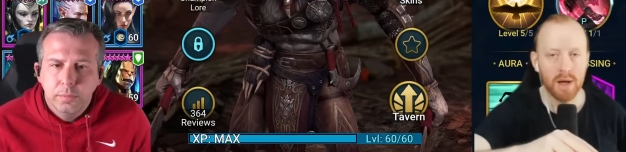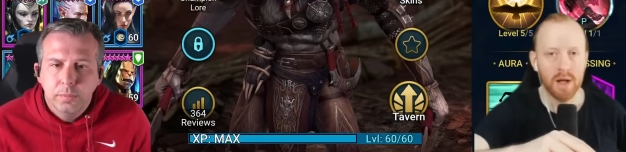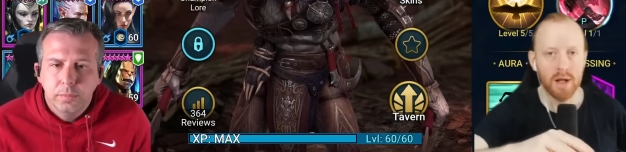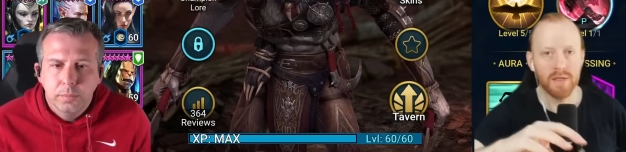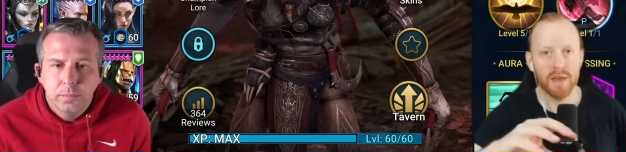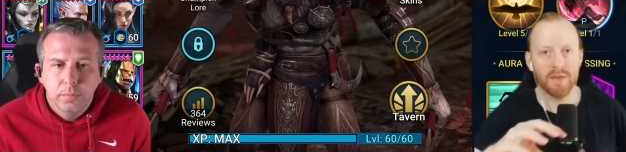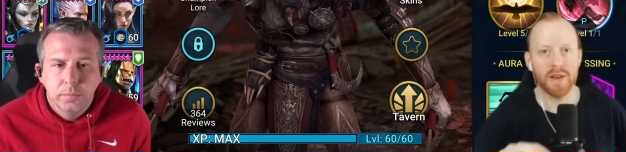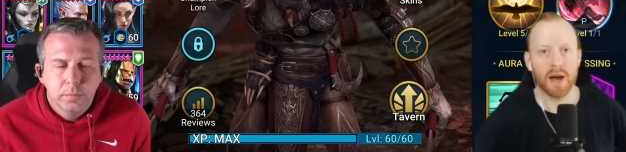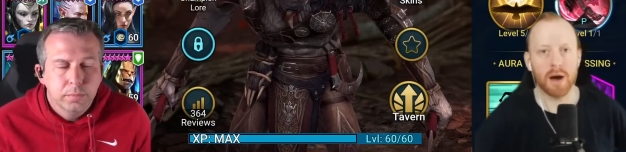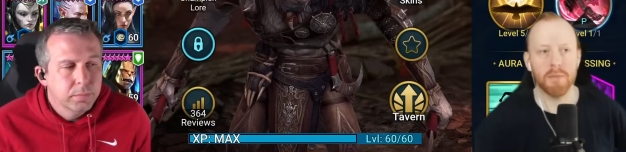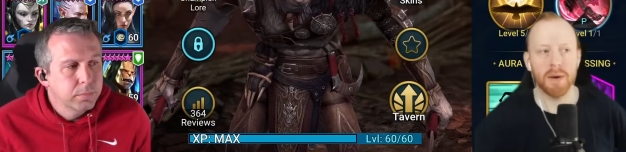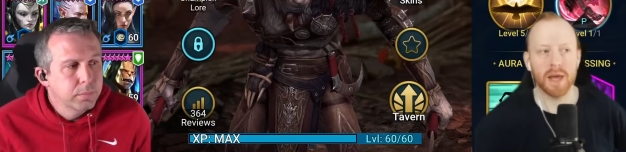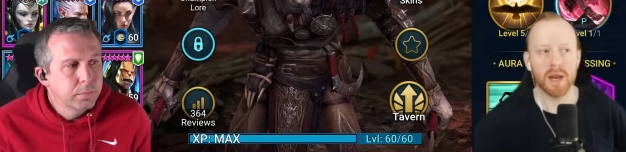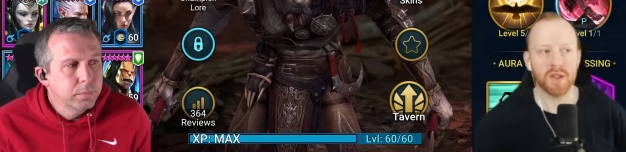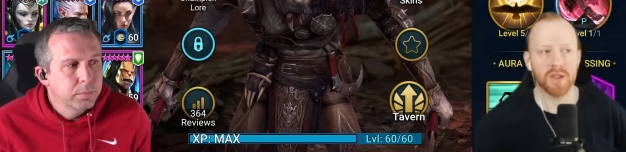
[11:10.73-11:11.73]
Speaker 1: they've now
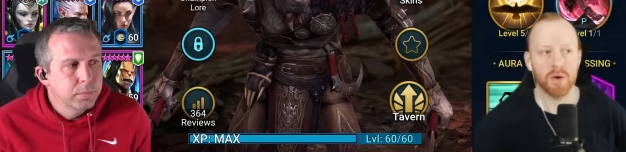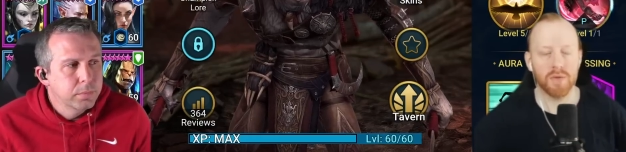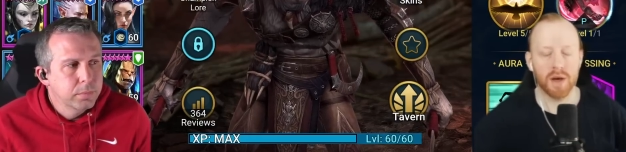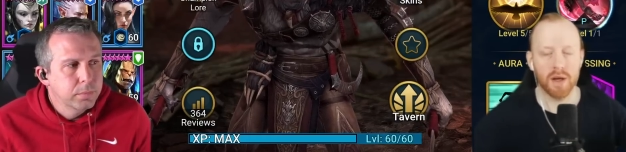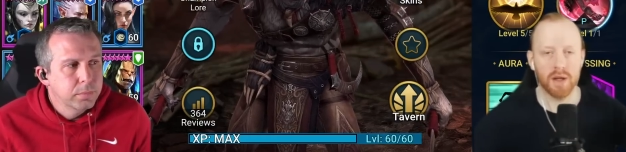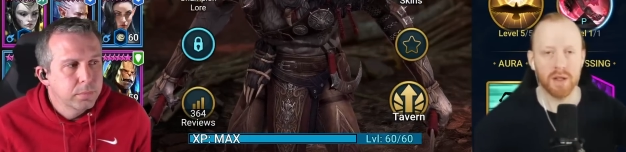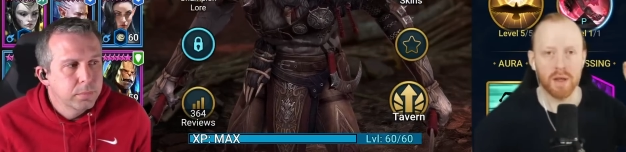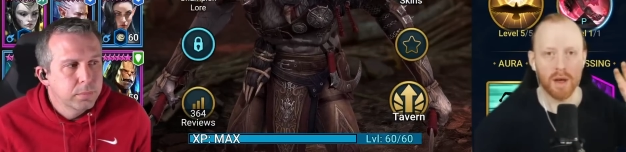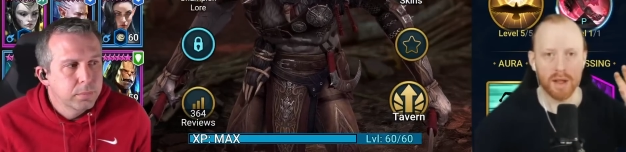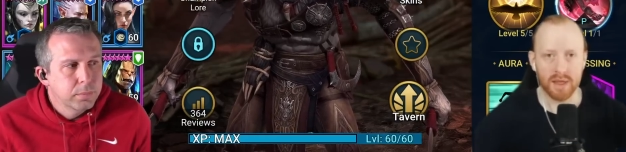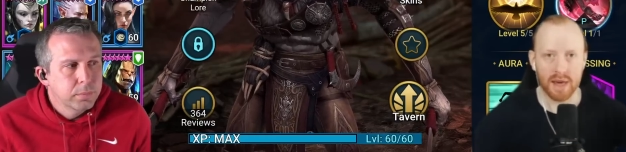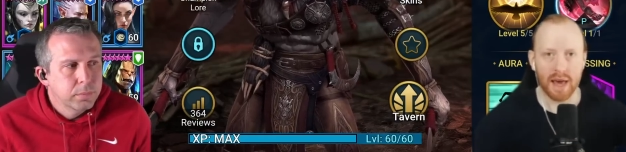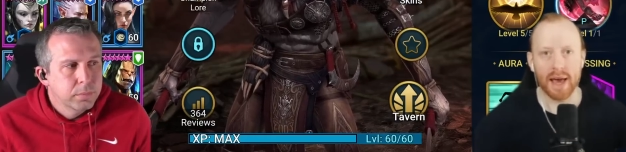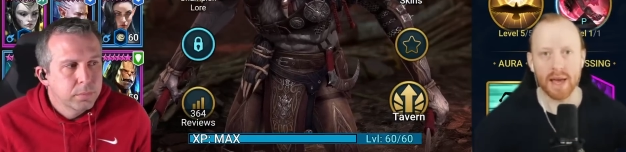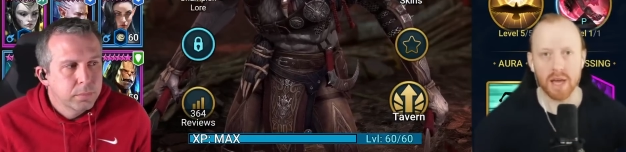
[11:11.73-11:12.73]
made it so that
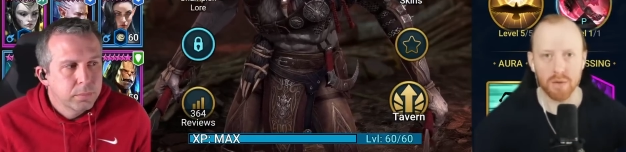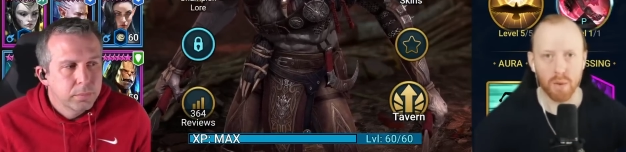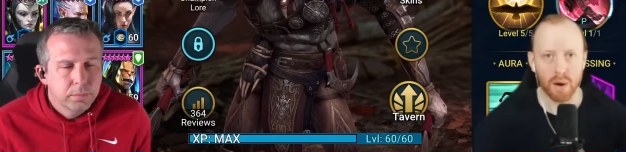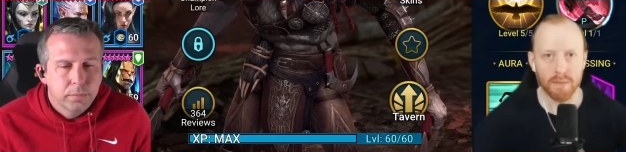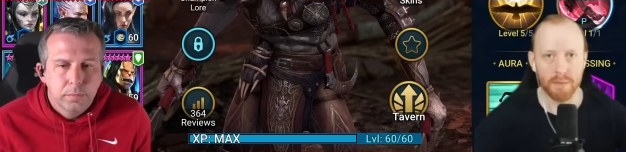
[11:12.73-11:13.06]
attack is one